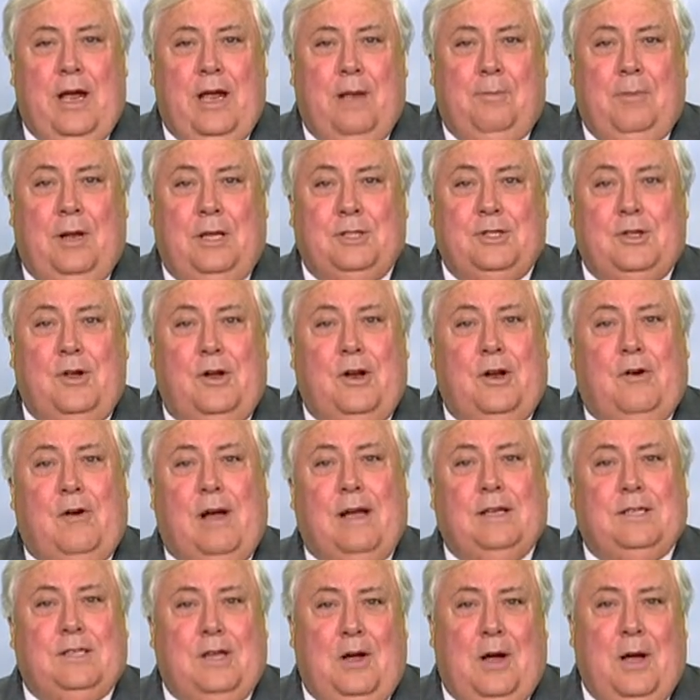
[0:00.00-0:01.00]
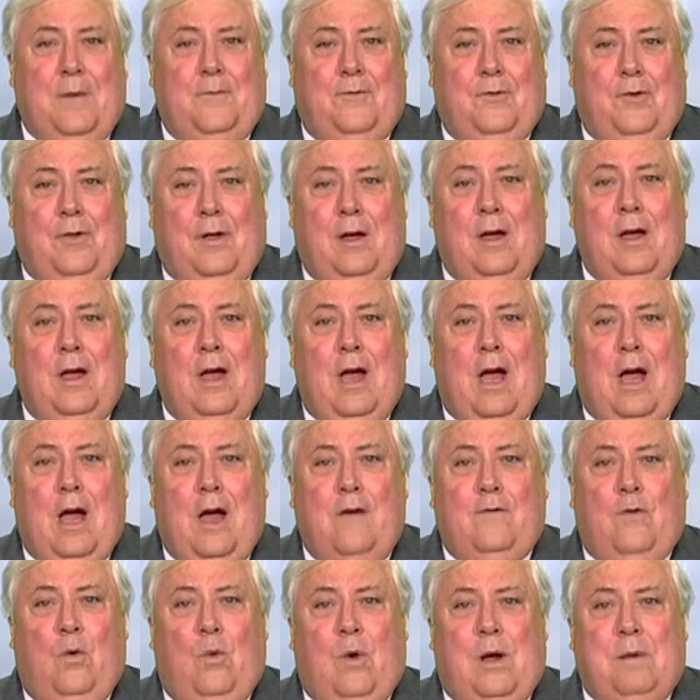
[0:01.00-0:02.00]
but it's not a great time for the
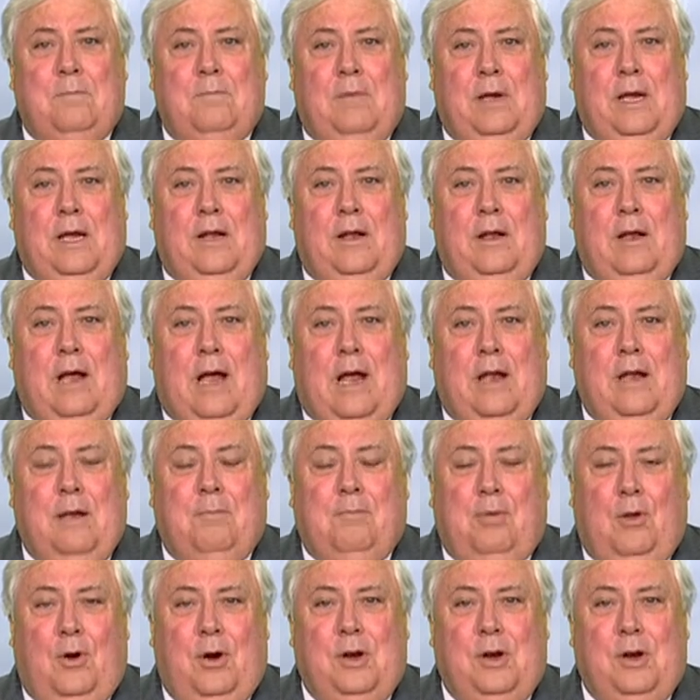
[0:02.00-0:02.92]
over 1 million unemployed